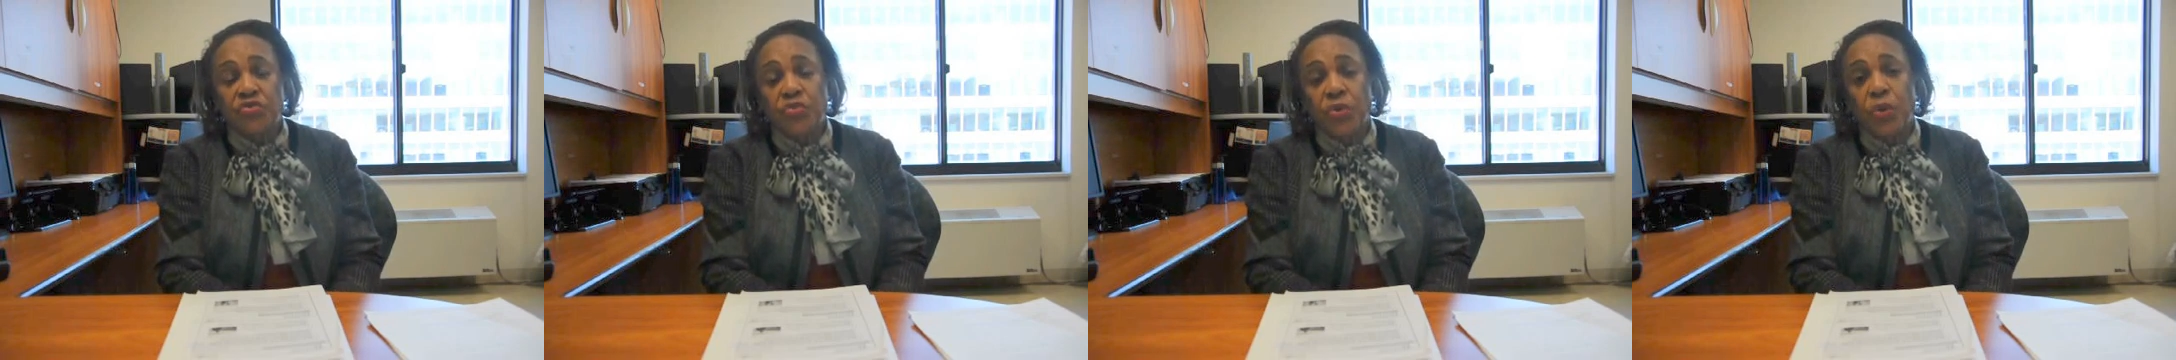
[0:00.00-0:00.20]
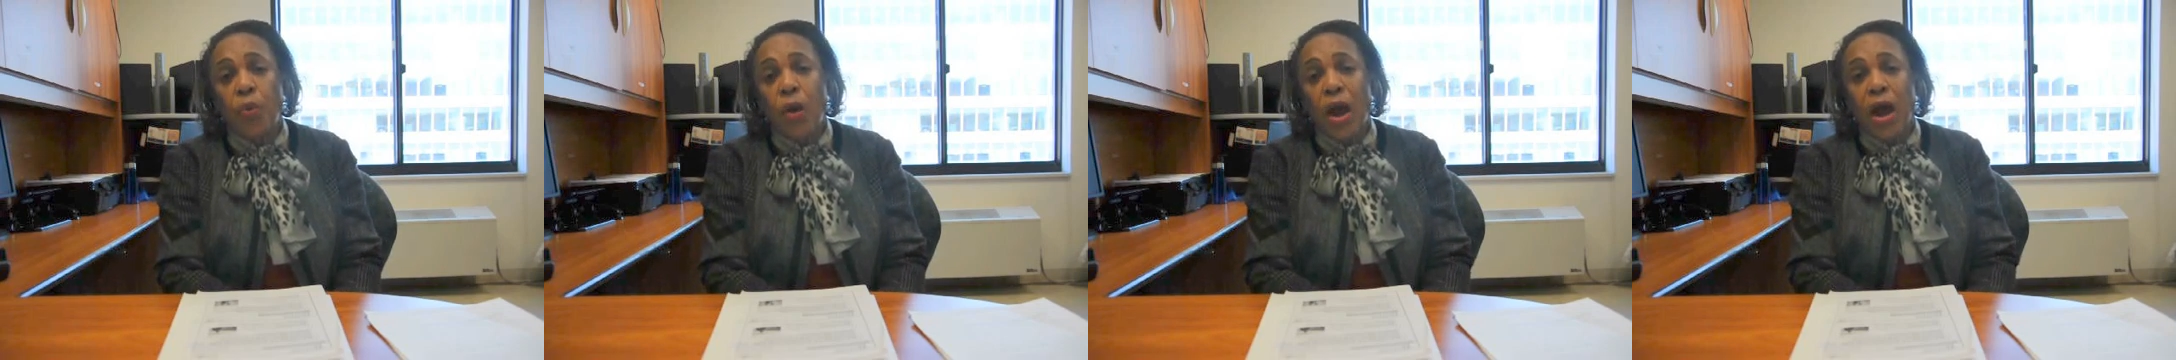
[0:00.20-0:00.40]

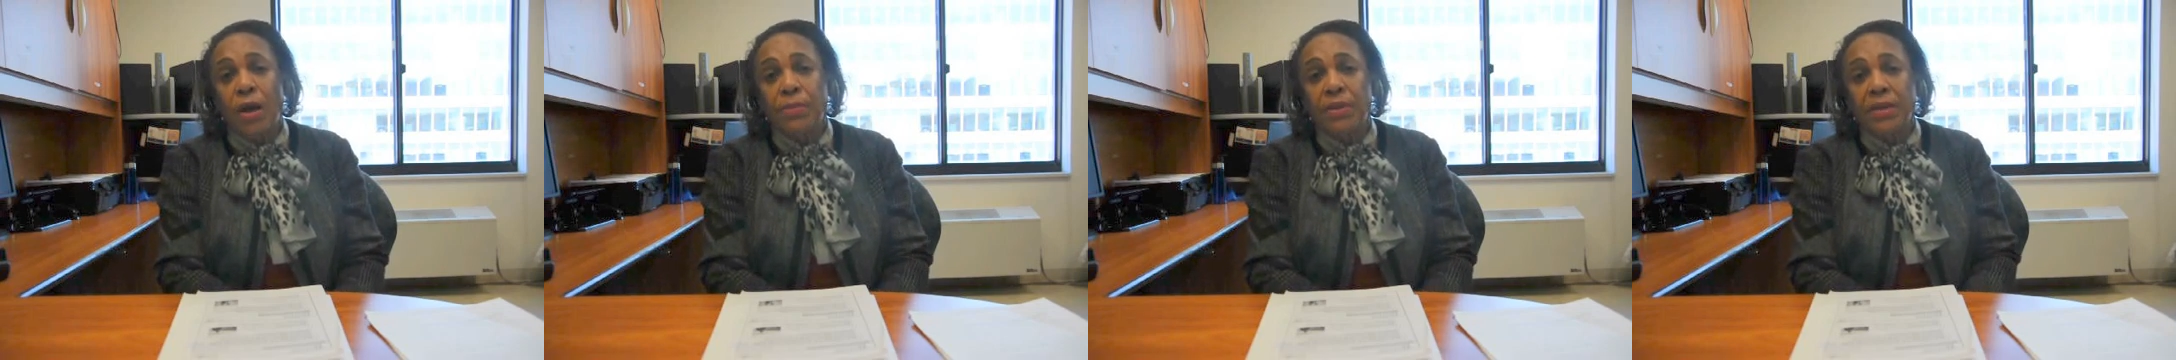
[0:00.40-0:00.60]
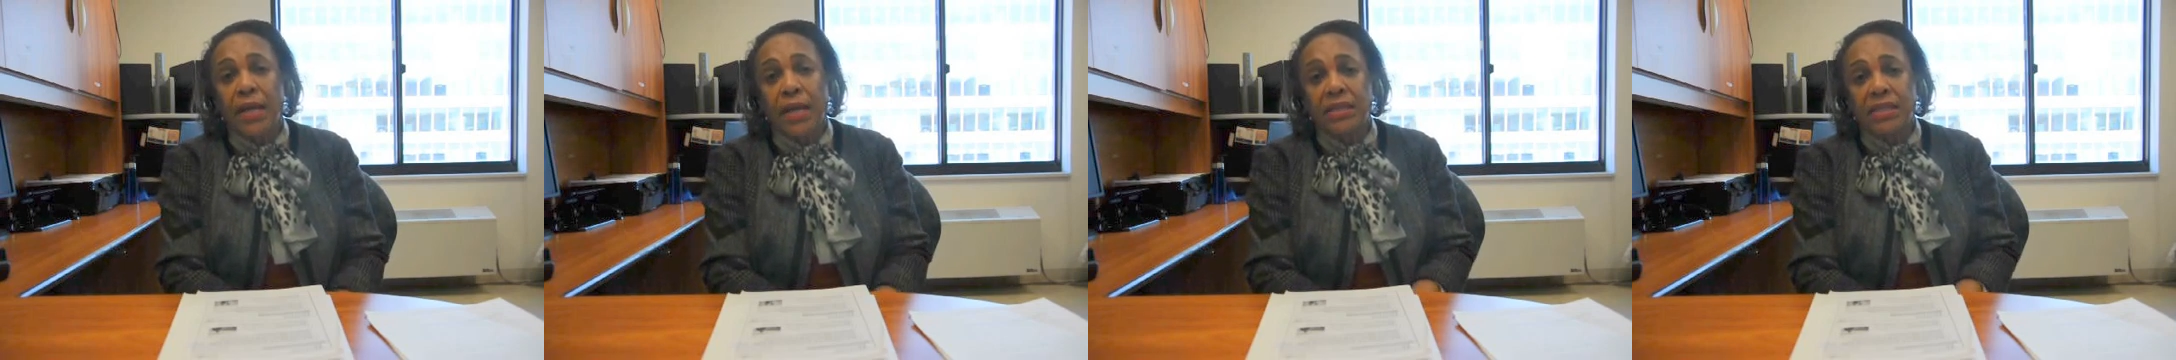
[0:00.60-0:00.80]

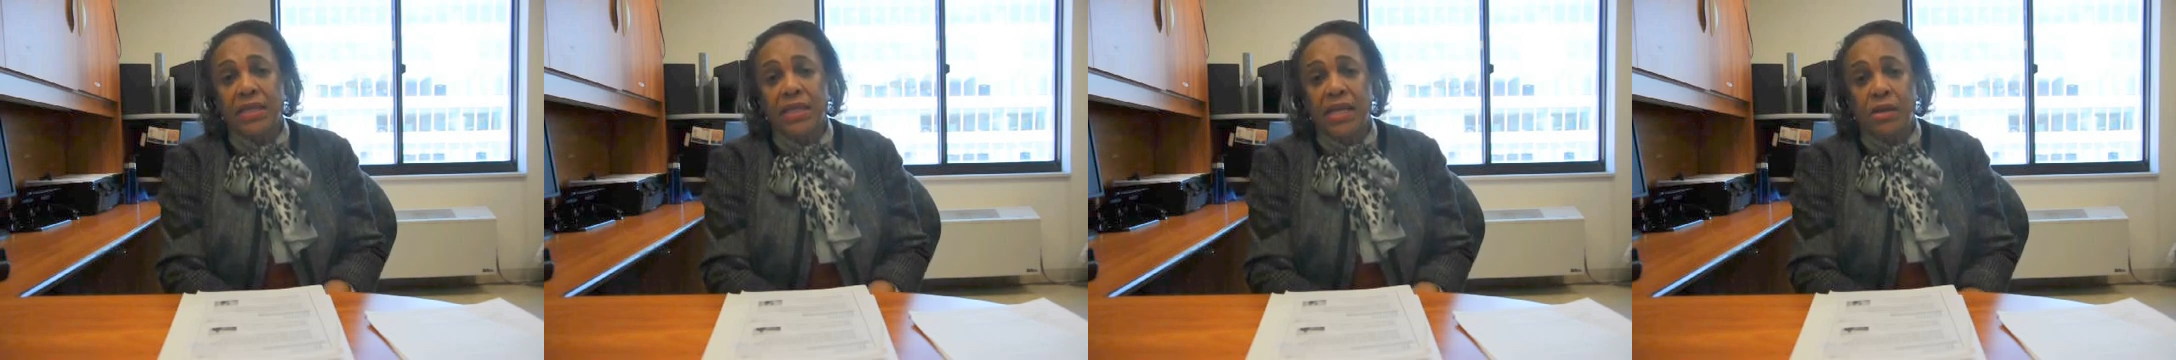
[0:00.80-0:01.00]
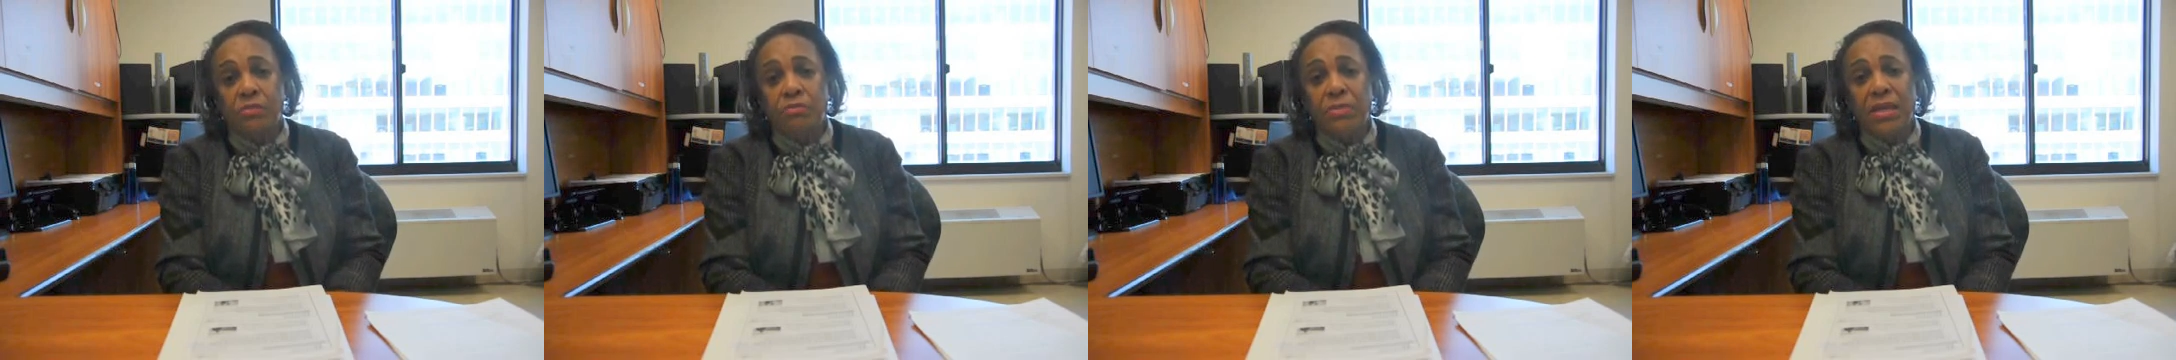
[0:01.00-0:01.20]
requirement at the
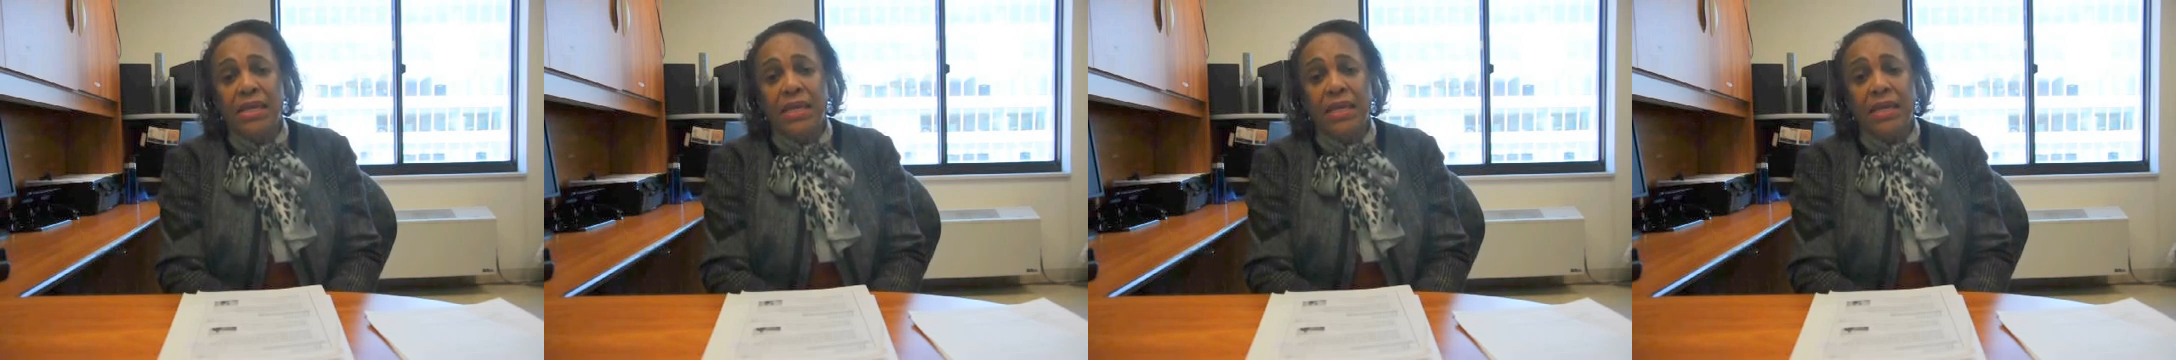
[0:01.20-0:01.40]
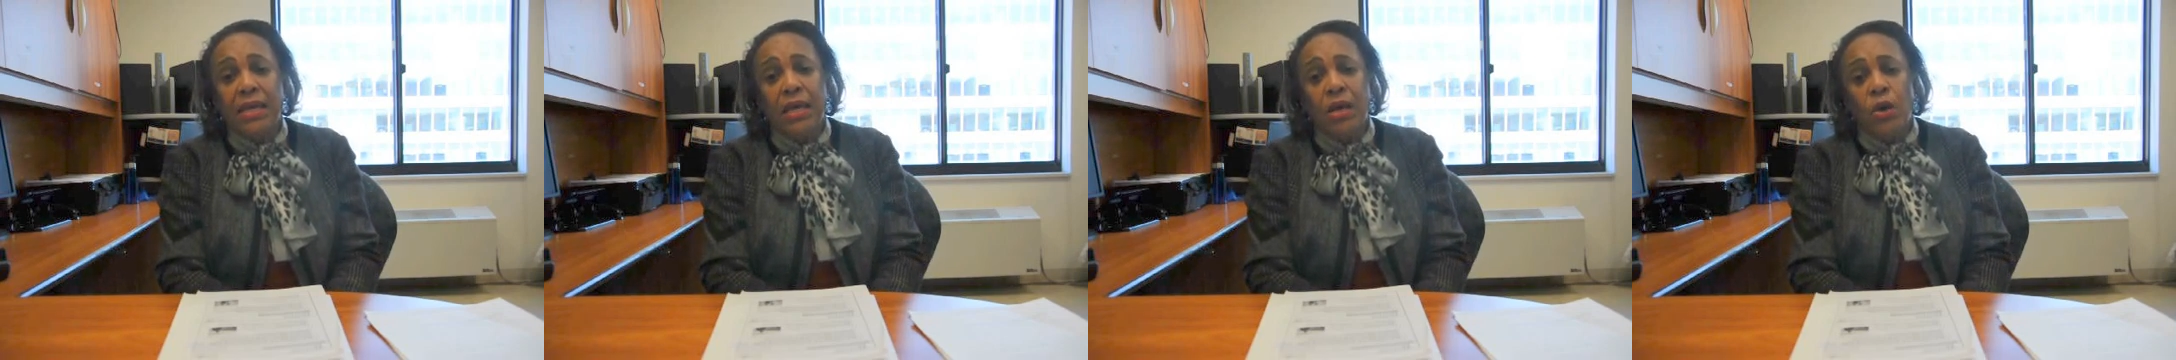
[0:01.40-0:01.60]
end,
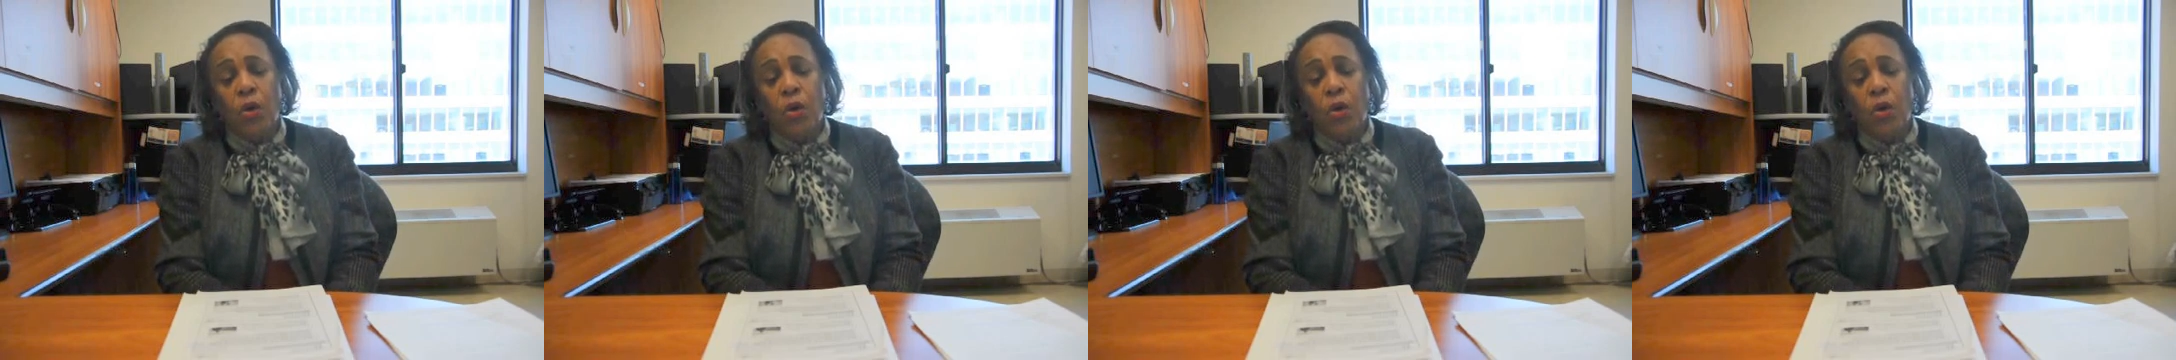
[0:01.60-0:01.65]
meaning